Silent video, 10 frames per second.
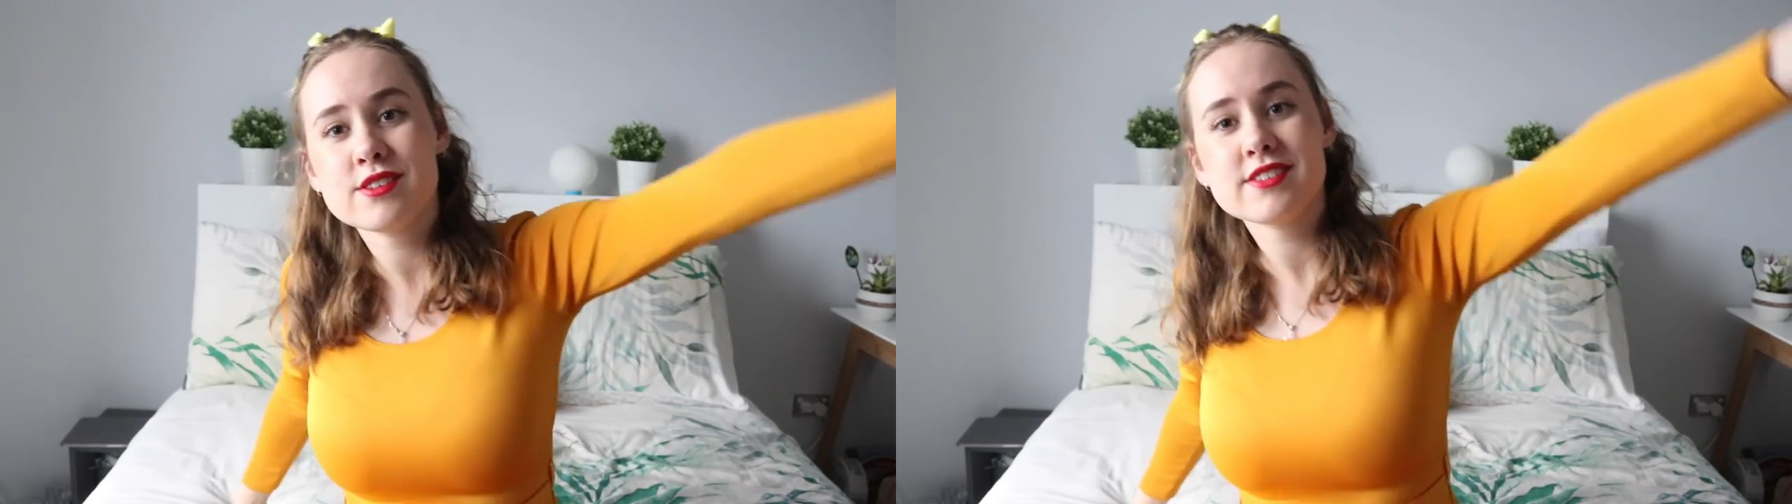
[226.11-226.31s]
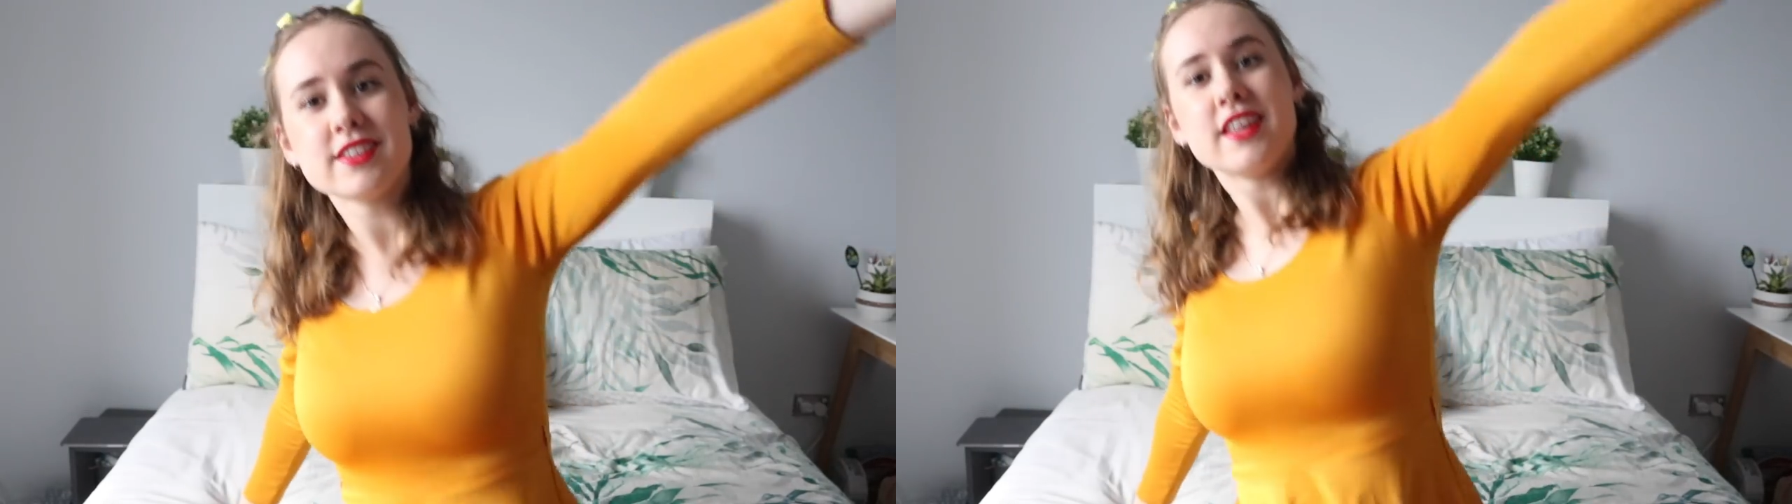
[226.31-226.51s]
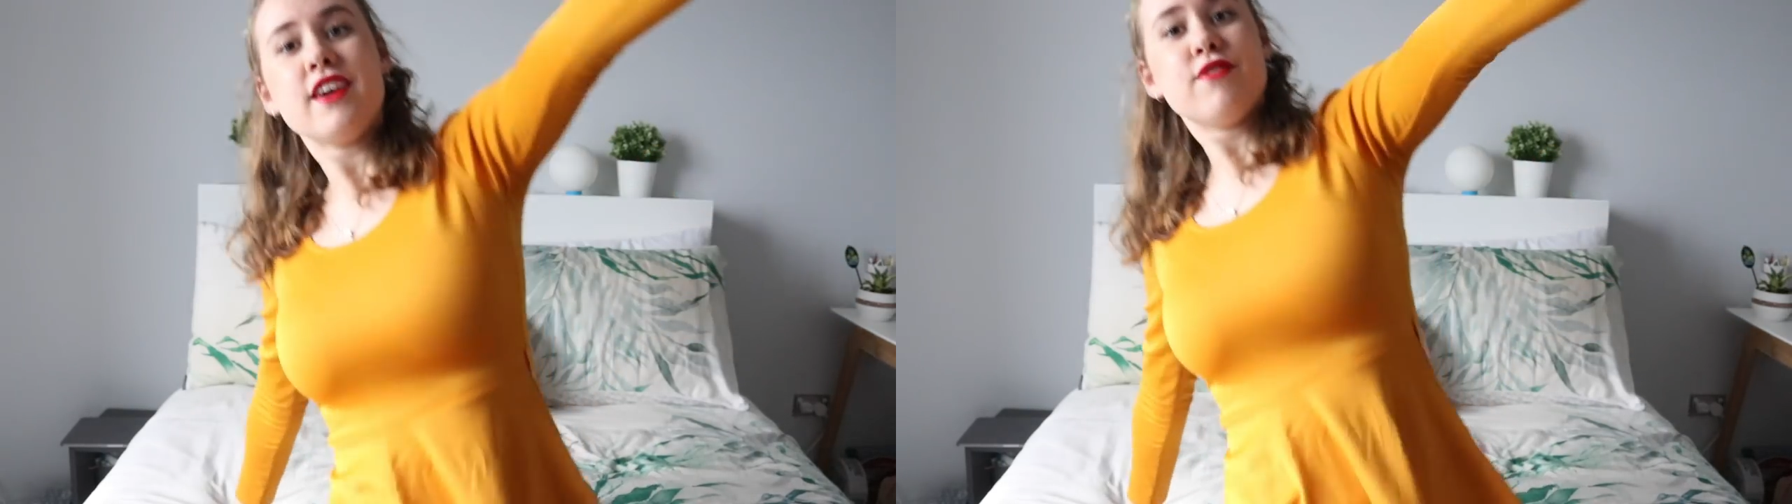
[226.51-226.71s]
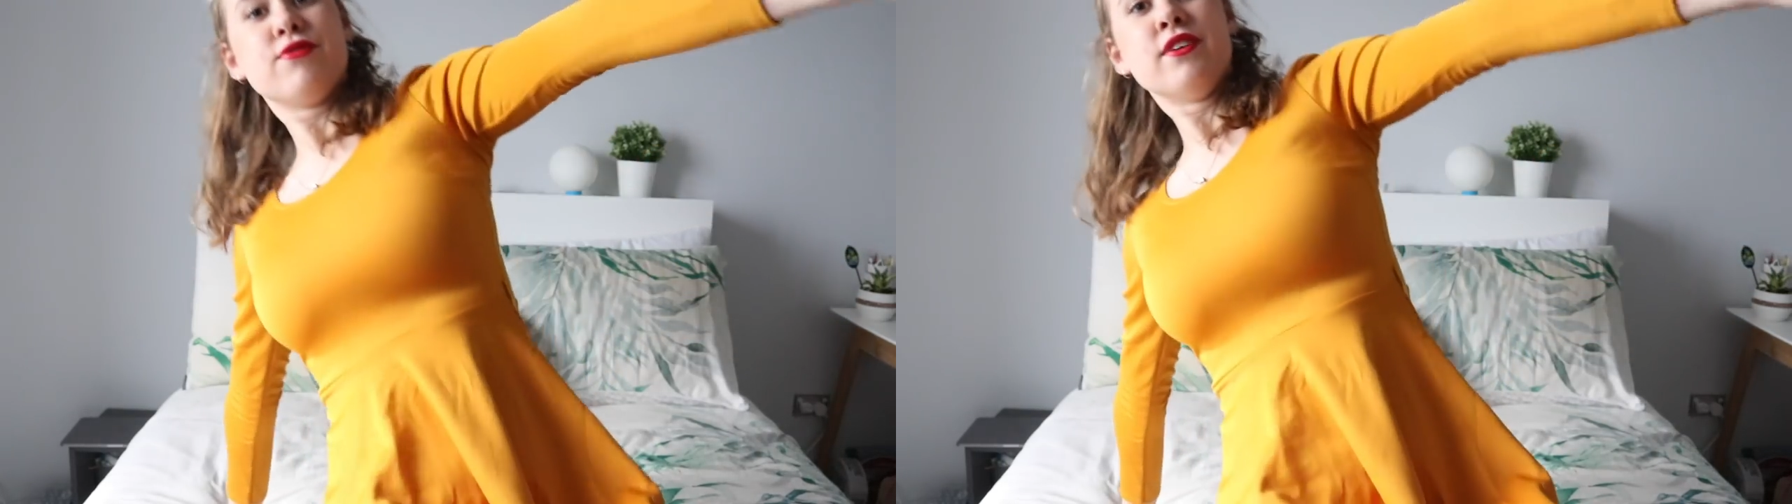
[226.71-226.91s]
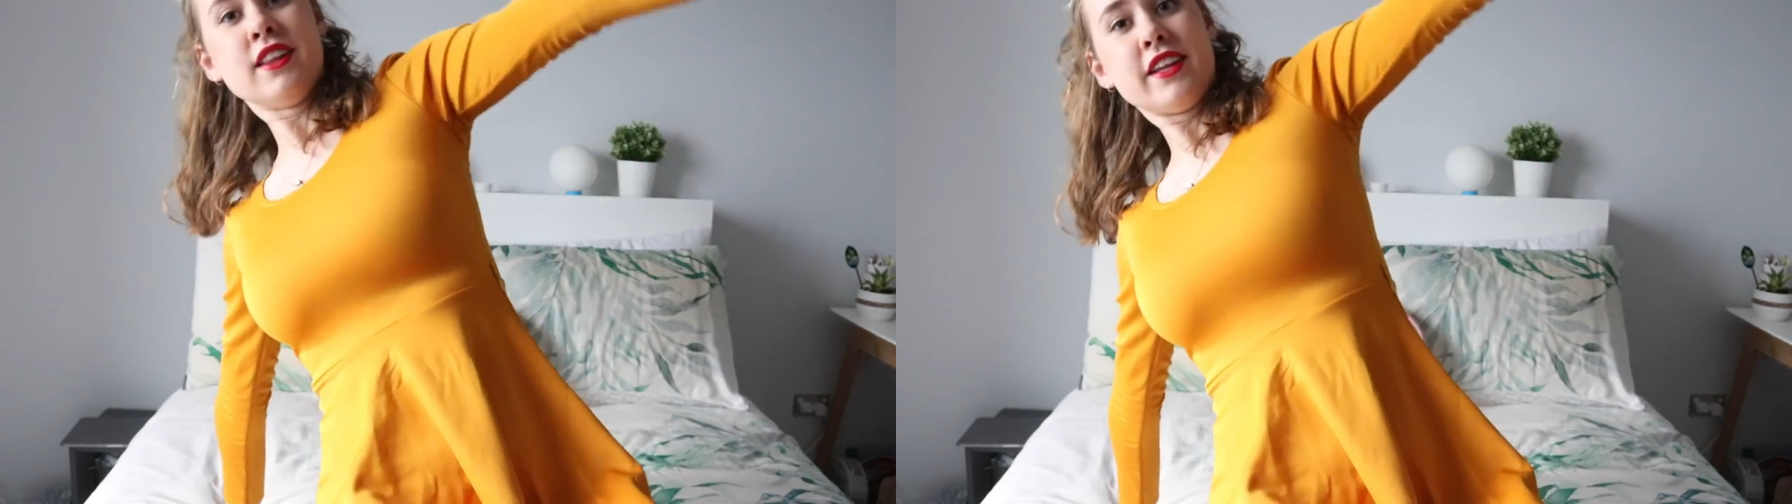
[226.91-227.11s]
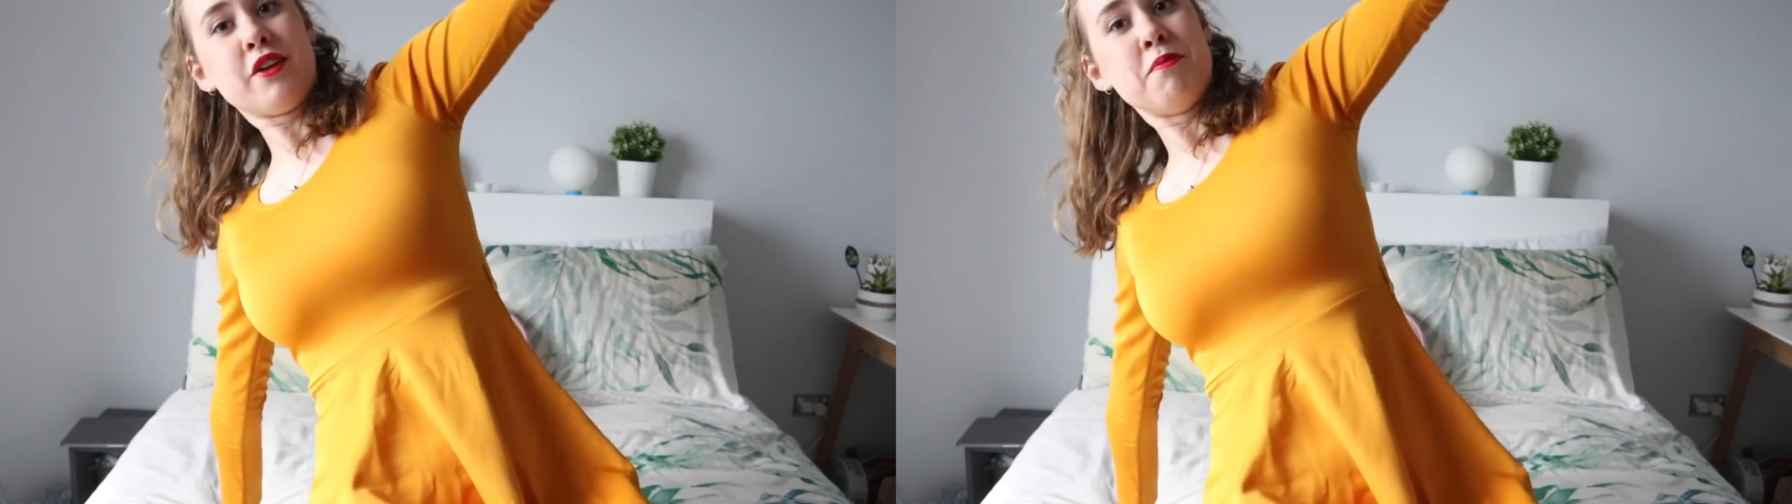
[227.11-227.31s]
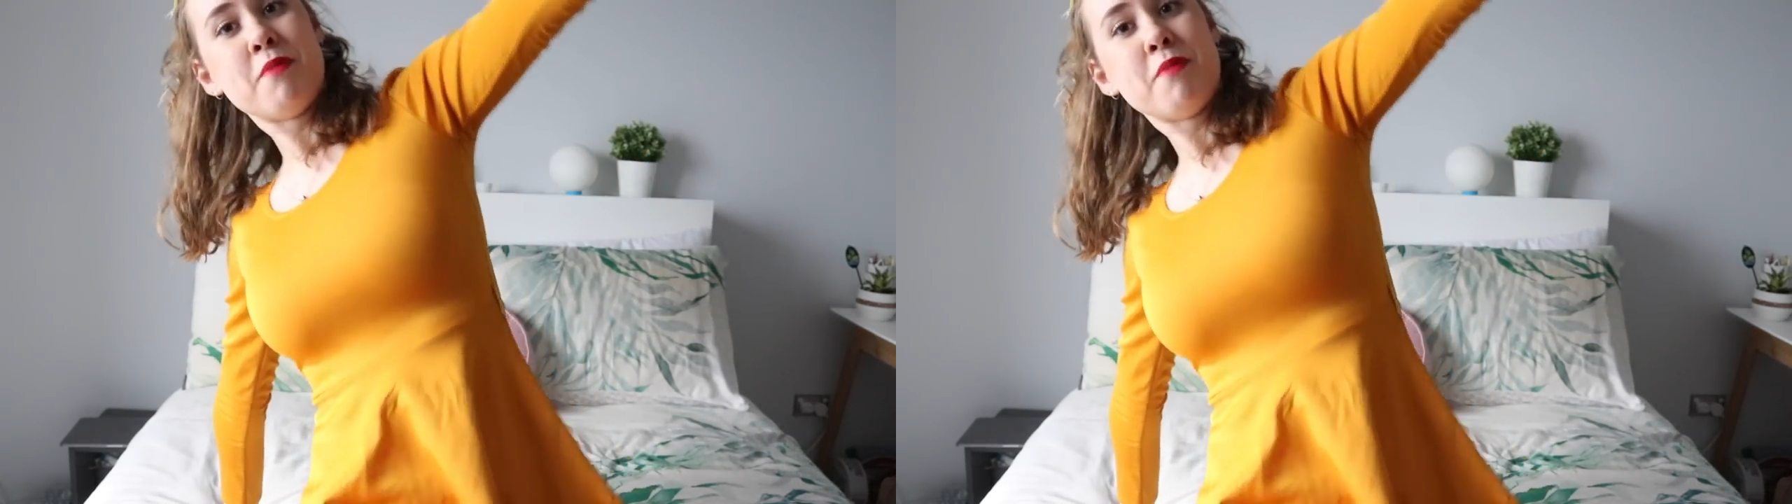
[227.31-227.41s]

sleeve little